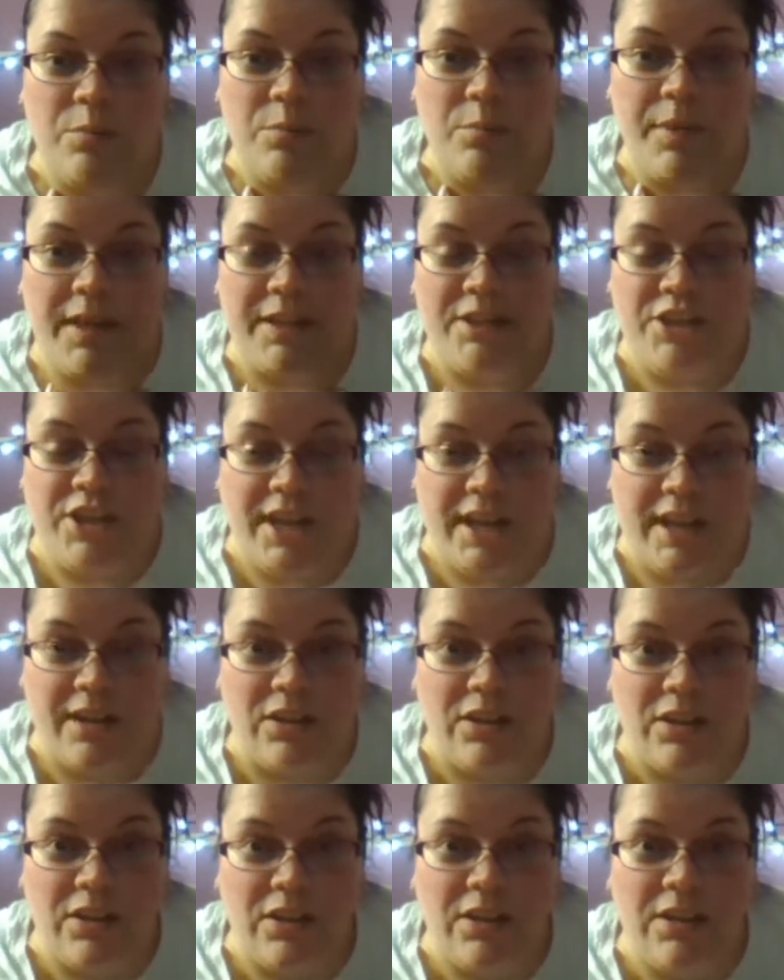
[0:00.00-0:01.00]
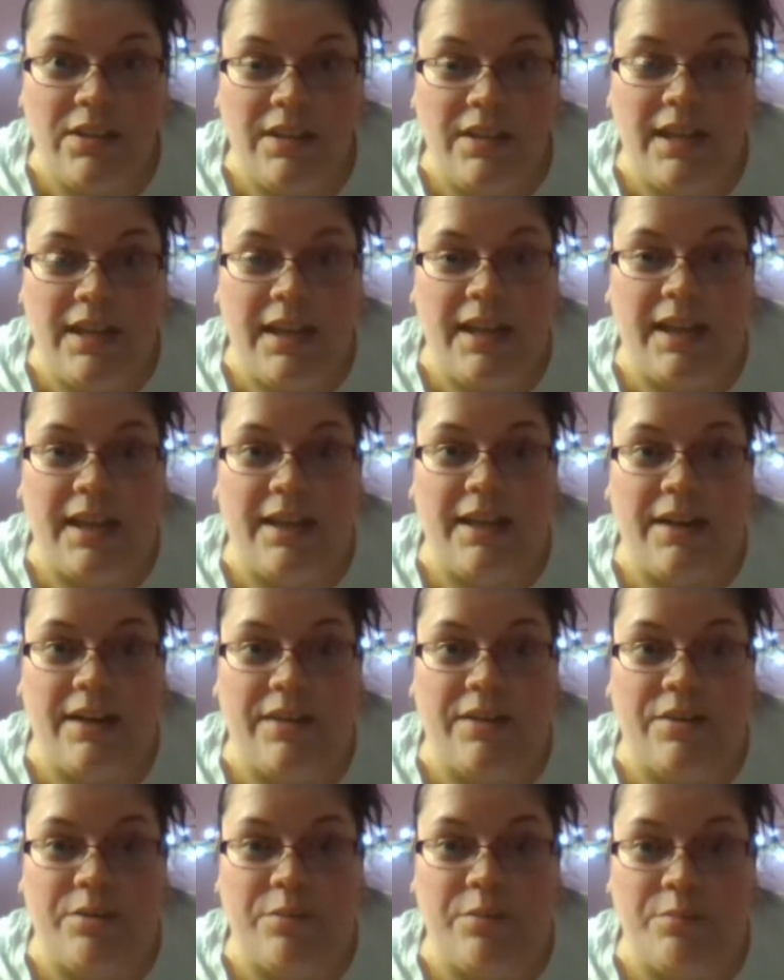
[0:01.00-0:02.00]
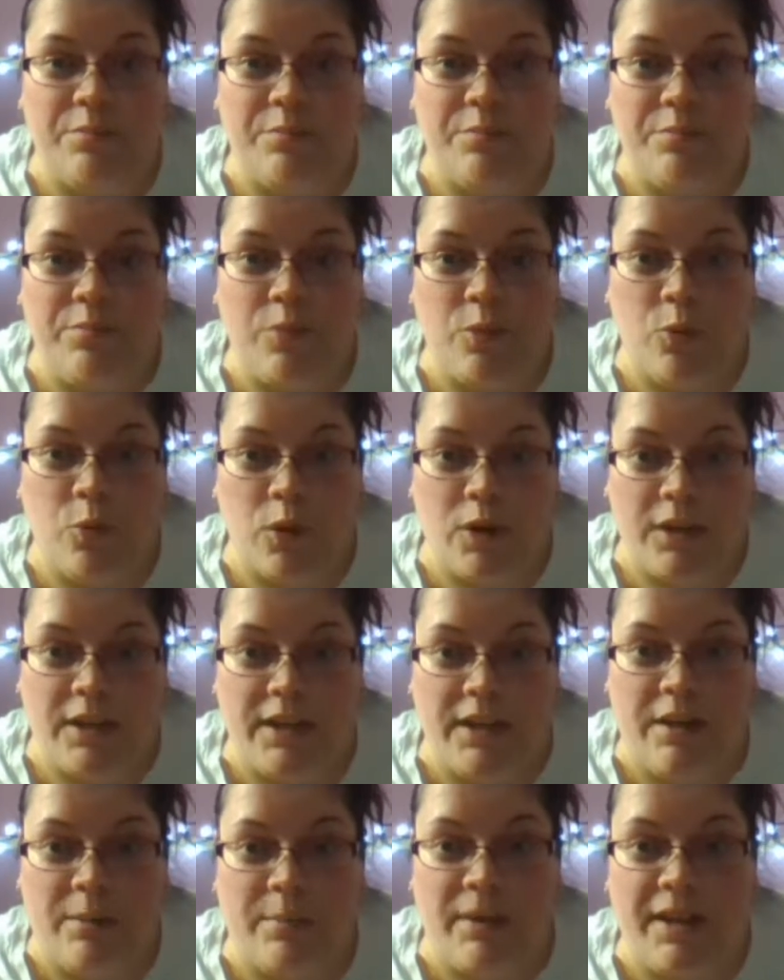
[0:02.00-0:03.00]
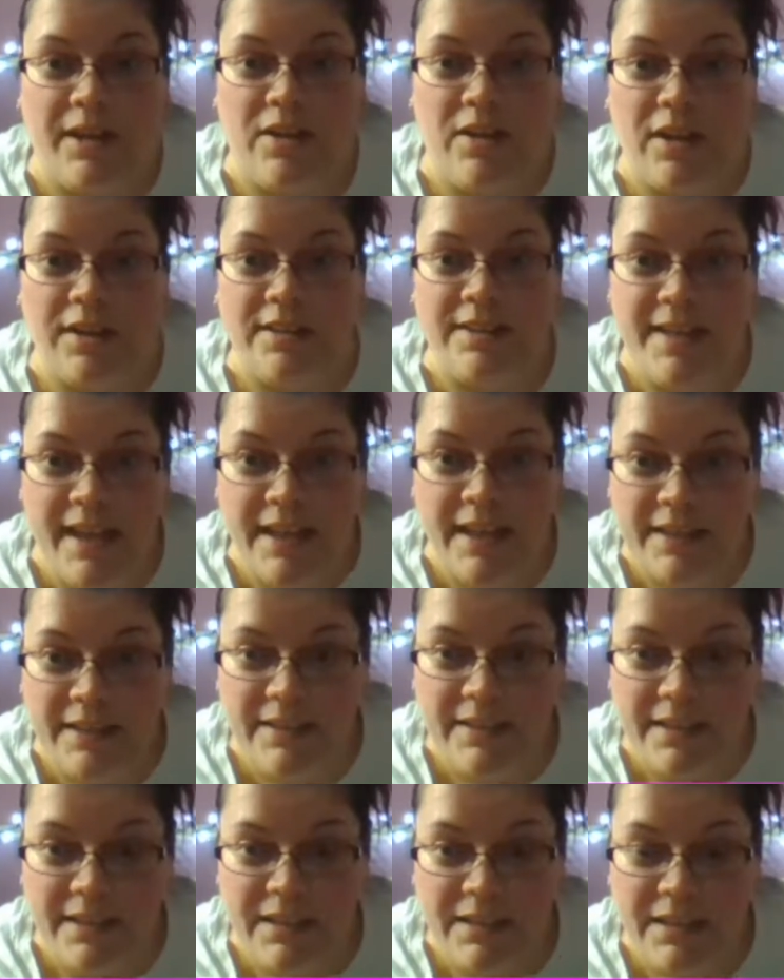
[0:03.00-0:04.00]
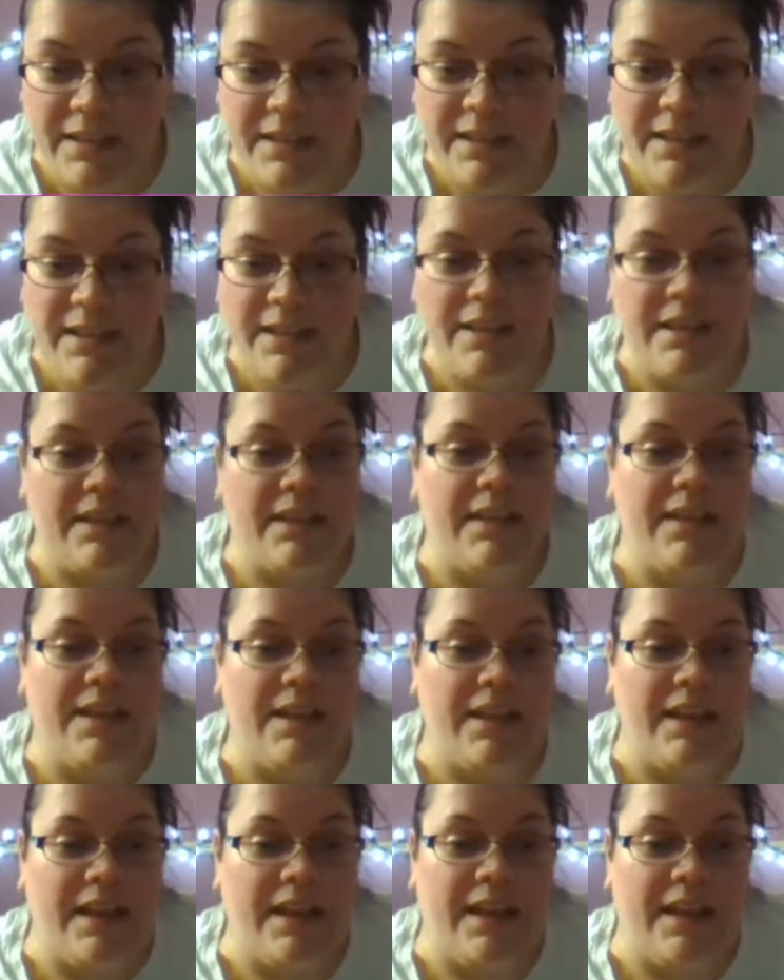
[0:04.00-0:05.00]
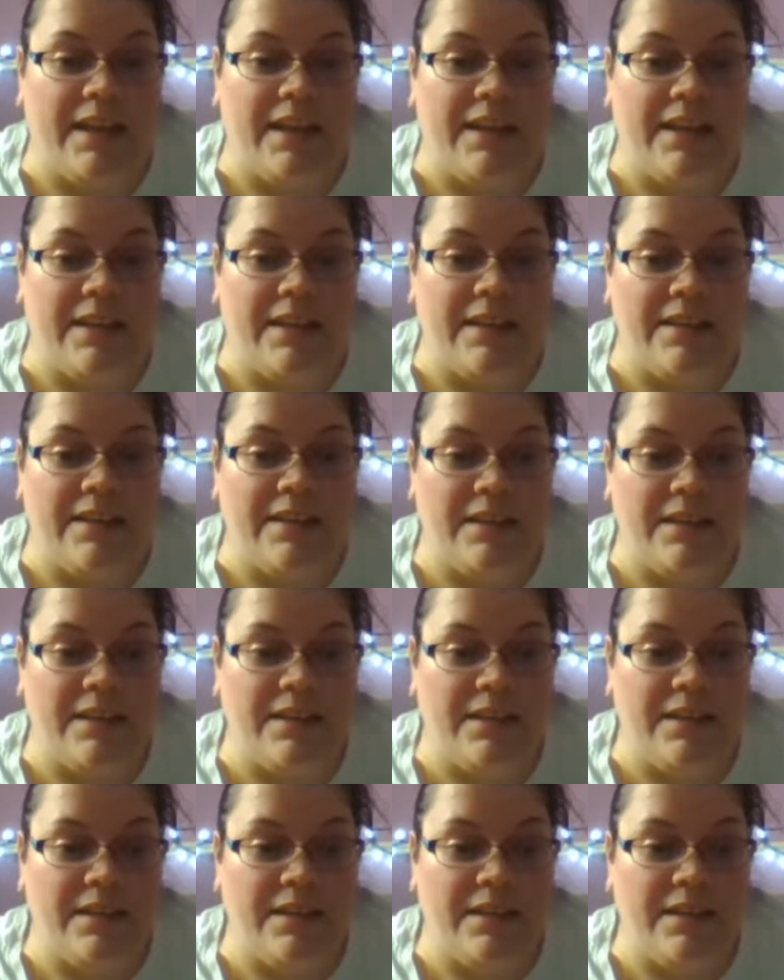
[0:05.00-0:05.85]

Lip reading: my channel and working on my content. And